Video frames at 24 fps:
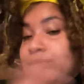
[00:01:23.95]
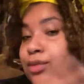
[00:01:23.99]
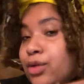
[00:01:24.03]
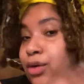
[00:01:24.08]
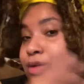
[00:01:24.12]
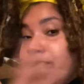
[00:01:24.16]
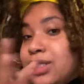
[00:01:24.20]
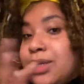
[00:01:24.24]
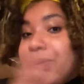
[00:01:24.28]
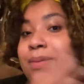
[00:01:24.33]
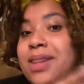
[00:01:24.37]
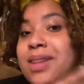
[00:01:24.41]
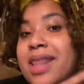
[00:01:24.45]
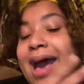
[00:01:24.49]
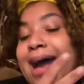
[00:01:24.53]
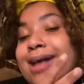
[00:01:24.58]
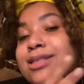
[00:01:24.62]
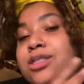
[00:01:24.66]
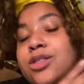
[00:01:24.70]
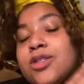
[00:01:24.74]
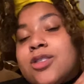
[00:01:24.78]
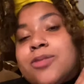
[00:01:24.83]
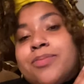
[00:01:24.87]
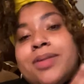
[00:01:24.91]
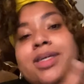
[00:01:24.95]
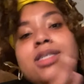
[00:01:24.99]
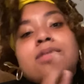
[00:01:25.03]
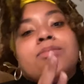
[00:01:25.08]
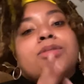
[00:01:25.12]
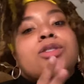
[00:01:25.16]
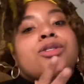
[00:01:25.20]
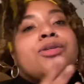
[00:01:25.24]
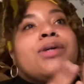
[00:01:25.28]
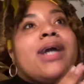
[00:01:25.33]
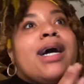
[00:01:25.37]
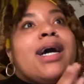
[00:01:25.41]
Or someone that has those
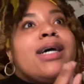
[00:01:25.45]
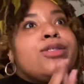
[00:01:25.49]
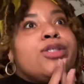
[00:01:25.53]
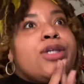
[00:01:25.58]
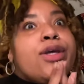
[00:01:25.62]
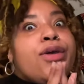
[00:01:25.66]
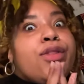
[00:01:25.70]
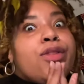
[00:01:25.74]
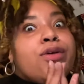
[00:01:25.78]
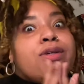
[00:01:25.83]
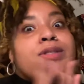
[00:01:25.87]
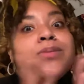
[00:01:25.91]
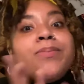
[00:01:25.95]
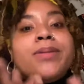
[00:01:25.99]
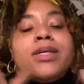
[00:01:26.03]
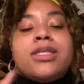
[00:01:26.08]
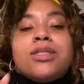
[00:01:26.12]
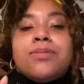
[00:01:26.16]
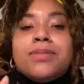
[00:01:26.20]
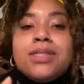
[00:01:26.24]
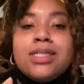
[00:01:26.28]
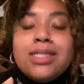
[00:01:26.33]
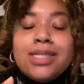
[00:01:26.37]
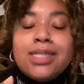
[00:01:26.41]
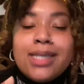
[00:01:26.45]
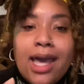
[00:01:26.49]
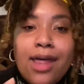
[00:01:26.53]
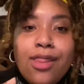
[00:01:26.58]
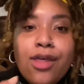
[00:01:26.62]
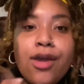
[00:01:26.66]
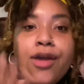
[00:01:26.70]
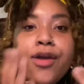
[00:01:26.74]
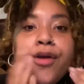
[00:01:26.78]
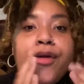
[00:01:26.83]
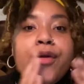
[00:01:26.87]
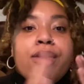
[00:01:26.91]
placements. You guys share those placements
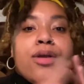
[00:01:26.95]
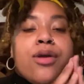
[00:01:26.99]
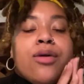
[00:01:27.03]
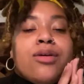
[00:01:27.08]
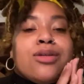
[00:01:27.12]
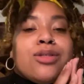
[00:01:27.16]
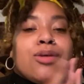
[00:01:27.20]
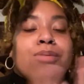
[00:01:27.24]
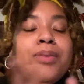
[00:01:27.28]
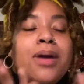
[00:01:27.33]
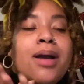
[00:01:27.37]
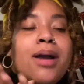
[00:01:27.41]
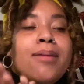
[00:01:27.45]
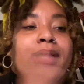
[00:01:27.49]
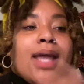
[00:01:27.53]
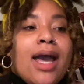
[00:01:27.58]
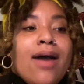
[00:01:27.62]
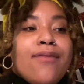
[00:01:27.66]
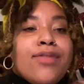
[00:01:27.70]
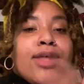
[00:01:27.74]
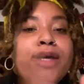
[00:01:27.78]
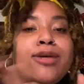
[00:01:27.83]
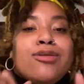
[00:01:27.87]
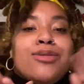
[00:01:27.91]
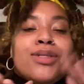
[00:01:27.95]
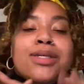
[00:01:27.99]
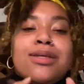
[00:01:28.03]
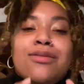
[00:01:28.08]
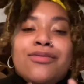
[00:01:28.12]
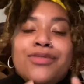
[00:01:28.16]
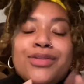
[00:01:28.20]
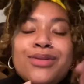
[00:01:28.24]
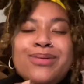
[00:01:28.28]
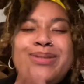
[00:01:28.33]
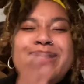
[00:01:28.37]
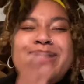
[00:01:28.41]
together, or you also probably have those
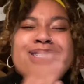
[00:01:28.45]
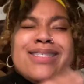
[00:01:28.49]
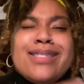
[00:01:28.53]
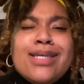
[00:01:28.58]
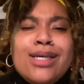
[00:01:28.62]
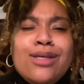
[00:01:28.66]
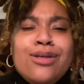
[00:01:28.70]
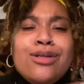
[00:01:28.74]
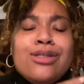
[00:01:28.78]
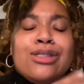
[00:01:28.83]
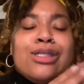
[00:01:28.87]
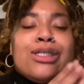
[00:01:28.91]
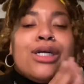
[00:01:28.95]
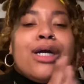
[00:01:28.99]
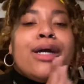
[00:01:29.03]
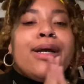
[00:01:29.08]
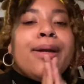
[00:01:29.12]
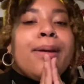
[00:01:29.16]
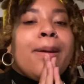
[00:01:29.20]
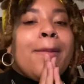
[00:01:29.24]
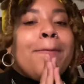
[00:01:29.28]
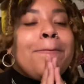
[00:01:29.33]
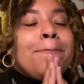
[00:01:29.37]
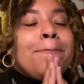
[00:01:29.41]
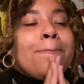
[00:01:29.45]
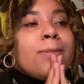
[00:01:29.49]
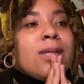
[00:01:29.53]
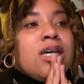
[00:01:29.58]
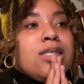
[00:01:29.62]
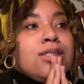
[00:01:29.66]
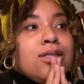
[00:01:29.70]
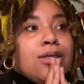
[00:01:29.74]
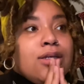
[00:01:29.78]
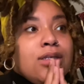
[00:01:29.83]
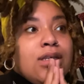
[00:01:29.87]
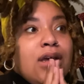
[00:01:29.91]
influences in your chart.
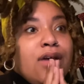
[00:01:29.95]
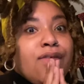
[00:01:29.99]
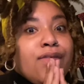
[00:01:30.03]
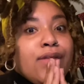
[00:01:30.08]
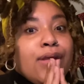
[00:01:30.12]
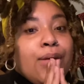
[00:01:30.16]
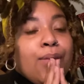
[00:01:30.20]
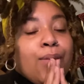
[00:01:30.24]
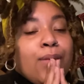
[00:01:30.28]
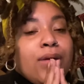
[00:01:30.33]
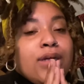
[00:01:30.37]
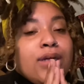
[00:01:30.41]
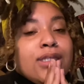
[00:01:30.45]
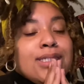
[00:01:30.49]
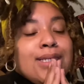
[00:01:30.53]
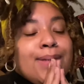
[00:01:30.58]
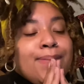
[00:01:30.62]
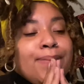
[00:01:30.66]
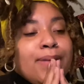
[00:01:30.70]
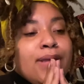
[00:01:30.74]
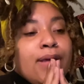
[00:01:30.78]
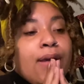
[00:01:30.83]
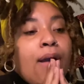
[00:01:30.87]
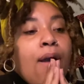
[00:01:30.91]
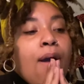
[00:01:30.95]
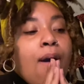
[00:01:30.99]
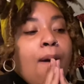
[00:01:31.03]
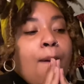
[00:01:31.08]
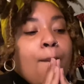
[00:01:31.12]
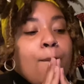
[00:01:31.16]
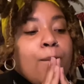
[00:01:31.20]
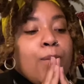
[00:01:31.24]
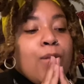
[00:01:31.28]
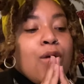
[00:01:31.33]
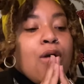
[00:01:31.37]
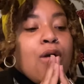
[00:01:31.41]
So you definitely want to be
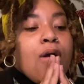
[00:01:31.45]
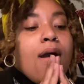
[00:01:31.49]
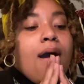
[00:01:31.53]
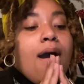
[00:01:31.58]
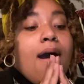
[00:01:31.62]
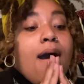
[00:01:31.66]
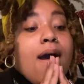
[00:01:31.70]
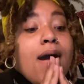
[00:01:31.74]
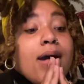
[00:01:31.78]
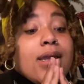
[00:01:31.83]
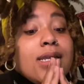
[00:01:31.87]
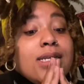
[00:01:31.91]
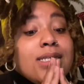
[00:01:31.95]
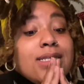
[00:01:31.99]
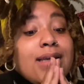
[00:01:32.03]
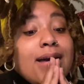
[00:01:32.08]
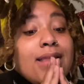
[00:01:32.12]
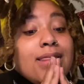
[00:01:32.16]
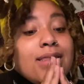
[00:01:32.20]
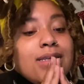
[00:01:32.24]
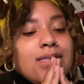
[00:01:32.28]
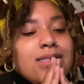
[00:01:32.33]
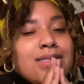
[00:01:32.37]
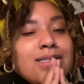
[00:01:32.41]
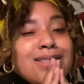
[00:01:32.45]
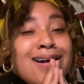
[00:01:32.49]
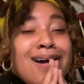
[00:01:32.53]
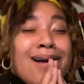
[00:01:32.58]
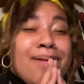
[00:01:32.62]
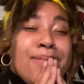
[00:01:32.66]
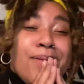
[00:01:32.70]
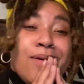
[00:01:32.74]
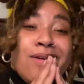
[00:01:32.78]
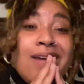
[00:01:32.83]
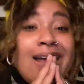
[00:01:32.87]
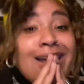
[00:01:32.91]
more honest at this
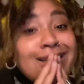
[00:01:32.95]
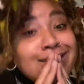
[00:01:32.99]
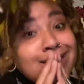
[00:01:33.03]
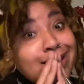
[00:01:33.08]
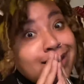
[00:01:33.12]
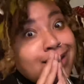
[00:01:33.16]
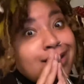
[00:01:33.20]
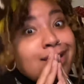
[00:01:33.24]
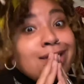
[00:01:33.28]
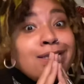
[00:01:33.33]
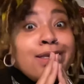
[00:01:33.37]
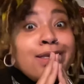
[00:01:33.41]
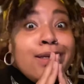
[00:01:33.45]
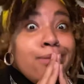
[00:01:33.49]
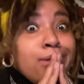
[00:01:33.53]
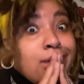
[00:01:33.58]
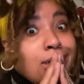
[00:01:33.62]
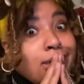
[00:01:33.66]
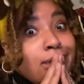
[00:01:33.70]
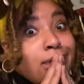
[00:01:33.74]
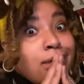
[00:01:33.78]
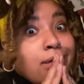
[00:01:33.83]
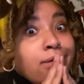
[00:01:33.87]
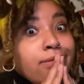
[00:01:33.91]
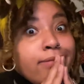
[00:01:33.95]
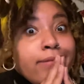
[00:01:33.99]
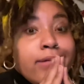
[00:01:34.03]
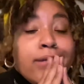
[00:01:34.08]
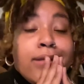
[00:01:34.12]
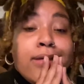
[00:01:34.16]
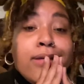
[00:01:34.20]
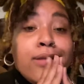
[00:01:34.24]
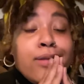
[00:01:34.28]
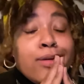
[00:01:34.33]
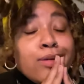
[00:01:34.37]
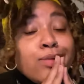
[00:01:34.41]
time, and as I get deeper into the
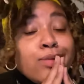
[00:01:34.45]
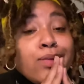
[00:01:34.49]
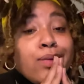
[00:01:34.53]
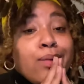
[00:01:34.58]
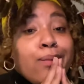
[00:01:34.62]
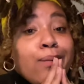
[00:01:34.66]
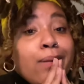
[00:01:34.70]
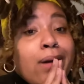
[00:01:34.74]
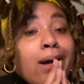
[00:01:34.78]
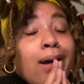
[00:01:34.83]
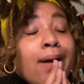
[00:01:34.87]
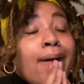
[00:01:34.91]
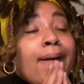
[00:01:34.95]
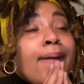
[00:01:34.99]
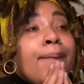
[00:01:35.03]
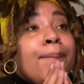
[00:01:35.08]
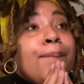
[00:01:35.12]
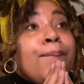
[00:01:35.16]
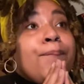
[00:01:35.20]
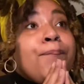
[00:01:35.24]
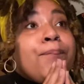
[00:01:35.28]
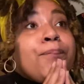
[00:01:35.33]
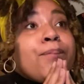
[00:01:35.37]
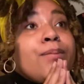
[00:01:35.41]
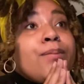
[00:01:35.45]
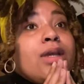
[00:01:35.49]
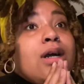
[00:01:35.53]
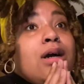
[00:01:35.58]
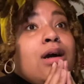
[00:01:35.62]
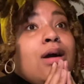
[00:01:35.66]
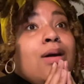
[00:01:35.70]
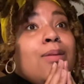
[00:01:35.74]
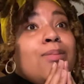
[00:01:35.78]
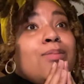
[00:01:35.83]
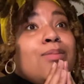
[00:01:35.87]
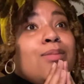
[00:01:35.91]
reading, you'll see why.
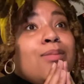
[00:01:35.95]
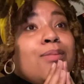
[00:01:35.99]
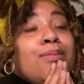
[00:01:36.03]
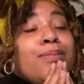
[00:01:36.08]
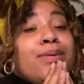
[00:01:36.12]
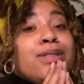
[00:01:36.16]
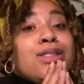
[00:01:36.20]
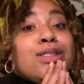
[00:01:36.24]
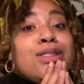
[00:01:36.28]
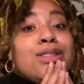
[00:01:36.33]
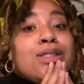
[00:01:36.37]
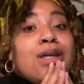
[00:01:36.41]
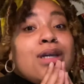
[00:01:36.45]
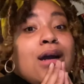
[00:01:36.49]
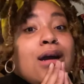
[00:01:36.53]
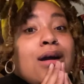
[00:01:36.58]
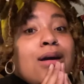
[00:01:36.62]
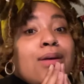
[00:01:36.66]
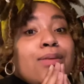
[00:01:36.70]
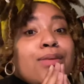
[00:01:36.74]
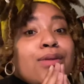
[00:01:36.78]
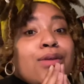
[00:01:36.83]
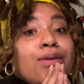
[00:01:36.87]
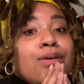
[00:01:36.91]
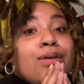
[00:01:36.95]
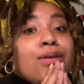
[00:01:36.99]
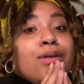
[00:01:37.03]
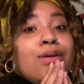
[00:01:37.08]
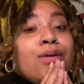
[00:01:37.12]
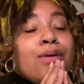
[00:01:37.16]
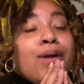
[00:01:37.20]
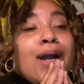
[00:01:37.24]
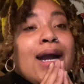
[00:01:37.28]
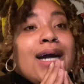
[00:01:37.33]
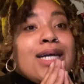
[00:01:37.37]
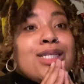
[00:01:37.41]
But you
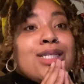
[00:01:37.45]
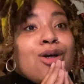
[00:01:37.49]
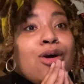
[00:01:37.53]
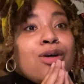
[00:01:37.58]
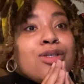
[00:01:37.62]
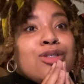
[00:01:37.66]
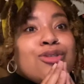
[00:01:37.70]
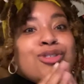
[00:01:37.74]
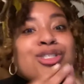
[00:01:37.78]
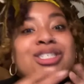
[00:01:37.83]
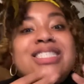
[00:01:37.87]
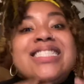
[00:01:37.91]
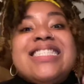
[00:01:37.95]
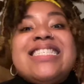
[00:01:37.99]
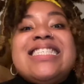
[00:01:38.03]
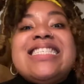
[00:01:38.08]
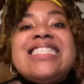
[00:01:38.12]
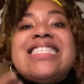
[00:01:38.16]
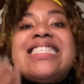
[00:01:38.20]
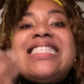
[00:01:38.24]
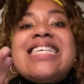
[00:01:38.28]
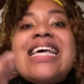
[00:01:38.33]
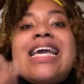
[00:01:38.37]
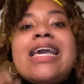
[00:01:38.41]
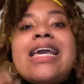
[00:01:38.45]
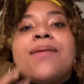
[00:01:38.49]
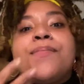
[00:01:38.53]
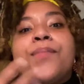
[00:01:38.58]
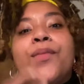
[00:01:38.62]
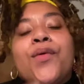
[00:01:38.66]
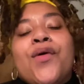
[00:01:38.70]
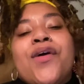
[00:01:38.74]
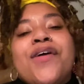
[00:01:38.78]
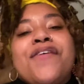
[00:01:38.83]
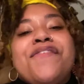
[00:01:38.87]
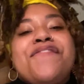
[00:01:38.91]
guys also should sing
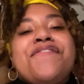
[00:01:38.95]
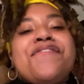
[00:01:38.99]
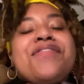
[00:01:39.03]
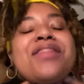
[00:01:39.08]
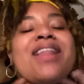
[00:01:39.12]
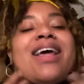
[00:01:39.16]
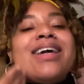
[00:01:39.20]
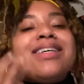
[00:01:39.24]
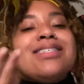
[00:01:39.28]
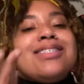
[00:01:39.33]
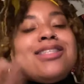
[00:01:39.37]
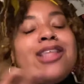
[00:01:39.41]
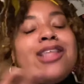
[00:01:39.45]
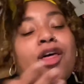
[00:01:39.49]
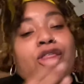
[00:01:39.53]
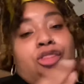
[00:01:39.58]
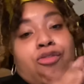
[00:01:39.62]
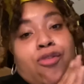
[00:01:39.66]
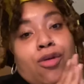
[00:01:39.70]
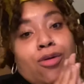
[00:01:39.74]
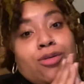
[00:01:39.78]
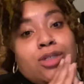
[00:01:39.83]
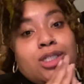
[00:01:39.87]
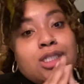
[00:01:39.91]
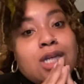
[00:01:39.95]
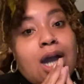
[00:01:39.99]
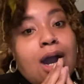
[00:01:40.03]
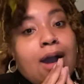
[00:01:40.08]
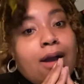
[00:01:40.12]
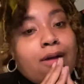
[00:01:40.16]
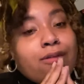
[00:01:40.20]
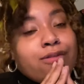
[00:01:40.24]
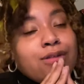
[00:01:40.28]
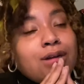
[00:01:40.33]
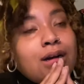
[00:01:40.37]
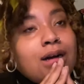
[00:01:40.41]
more, flex that throat
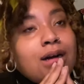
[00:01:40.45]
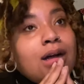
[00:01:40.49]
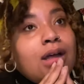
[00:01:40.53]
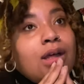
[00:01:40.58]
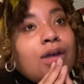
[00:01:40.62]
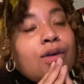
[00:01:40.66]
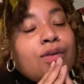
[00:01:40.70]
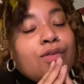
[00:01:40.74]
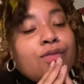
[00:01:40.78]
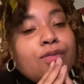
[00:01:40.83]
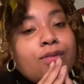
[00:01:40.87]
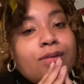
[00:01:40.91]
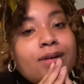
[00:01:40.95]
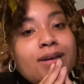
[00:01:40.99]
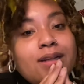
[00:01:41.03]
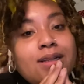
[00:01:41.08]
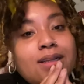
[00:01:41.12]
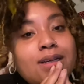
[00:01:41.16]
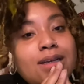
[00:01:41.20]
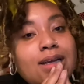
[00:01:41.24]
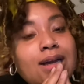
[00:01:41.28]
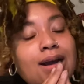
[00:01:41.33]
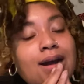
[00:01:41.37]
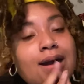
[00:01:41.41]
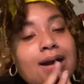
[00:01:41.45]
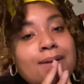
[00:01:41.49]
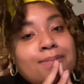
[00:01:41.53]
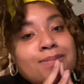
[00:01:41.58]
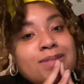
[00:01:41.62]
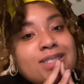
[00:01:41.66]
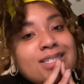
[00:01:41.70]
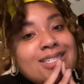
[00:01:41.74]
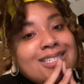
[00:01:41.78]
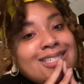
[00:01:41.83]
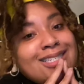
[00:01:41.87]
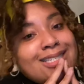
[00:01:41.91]
chakra, really
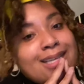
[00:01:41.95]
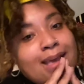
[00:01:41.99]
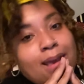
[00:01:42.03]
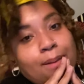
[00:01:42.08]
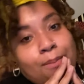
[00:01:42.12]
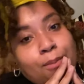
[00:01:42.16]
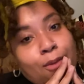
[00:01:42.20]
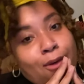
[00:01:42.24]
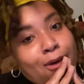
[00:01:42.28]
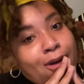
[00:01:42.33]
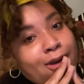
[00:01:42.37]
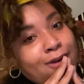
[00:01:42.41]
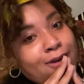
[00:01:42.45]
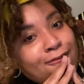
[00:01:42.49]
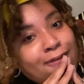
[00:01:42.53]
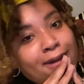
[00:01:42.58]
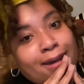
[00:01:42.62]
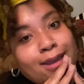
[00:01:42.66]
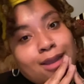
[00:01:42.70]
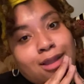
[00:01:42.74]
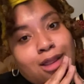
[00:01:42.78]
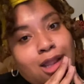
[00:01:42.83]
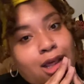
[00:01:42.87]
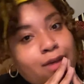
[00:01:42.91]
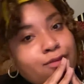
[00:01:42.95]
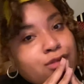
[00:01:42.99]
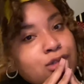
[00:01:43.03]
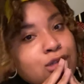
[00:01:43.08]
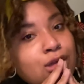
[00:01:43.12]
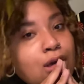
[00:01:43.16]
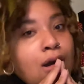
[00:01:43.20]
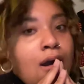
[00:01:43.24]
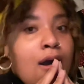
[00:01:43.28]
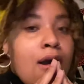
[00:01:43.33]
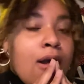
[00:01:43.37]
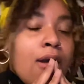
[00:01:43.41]
just sing more, write a love
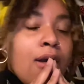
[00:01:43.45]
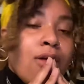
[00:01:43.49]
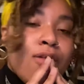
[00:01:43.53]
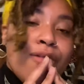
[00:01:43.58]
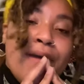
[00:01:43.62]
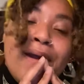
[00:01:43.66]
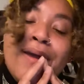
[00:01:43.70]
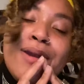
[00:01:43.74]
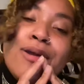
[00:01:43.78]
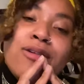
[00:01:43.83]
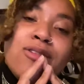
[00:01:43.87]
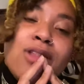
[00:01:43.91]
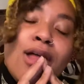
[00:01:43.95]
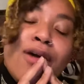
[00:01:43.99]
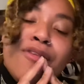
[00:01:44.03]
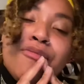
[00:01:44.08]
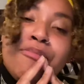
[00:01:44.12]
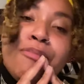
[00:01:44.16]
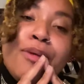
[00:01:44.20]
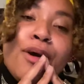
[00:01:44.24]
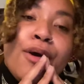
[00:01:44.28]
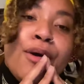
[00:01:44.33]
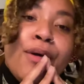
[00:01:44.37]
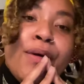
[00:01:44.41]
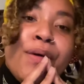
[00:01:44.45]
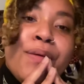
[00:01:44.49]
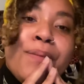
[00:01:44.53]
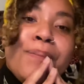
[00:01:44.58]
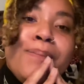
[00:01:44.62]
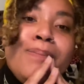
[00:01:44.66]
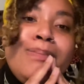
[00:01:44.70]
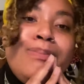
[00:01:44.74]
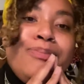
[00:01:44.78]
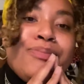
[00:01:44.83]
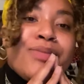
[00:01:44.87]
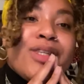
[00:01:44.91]
song, write a love poem.
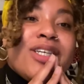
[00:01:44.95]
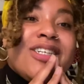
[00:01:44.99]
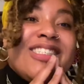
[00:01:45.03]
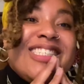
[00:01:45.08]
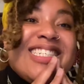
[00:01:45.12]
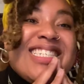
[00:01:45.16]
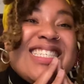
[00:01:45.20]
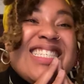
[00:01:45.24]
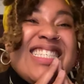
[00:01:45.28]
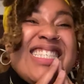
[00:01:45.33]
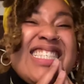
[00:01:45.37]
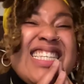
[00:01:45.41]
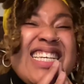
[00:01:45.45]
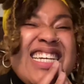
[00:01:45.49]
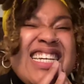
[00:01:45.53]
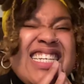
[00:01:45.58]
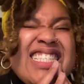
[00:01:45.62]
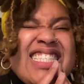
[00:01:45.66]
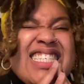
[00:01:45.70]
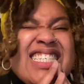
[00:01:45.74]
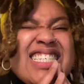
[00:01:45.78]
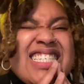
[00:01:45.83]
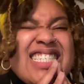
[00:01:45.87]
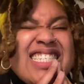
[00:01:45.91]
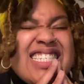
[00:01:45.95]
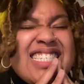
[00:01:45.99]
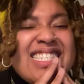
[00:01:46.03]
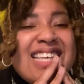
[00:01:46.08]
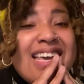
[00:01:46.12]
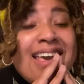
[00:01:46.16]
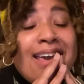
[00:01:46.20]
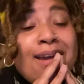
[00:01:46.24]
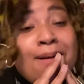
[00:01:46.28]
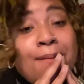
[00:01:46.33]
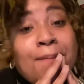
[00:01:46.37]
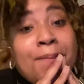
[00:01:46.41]
You just need to
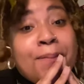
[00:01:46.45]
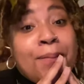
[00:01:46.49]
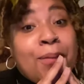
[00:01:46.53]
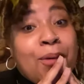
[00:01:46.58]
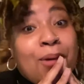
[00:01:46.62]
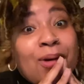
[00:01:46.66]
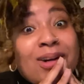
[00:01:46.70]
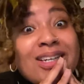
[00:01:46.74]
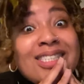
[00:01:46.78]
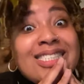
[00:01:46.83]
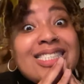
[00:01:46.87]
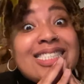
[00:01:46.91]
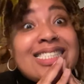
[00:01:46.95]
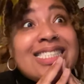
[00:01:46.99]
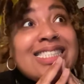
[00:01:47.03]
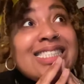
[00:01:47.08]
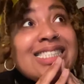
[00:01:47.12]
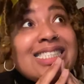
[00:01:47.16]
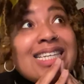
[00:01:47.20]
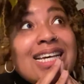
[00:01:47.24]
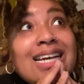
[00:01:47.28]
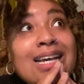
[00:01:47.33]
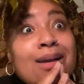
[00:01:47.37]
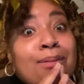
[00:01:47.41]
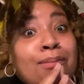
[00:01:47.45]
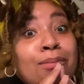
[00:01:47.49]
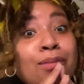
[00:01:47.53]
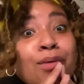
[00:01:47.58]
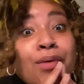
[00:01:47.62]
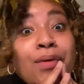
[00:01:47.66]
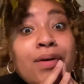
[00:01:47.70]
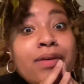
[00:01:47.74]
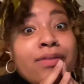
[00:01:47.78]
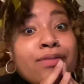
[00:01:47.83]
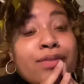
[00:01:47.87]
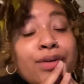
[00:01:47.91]
sing more. Just sing
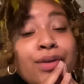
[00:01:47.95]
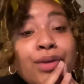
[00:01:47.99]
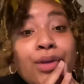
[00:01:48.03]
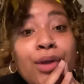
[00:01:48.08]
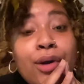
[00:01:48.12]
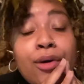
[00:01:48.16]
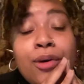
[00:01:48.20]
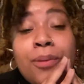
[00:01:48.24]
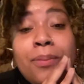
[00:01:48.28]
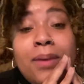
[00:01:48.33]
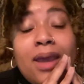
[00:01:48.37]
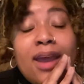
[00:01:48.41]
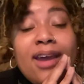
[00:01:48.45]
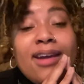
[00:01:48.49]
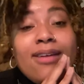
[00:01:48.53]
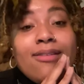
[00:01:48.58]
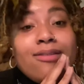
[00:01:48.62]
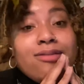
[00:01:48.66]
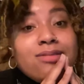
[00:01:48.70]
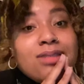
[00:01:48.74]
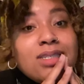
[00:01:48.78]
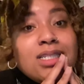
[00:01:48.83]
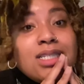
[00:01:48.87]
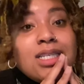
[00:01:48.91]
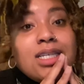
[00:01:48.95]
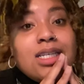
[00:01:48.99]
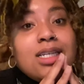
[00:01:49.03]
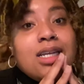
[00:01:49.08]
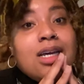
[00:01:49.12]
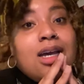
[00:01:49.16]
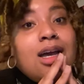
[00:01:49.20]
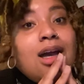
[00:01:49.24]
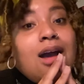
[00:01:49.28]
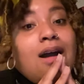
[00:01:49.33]
more for no apparent reason.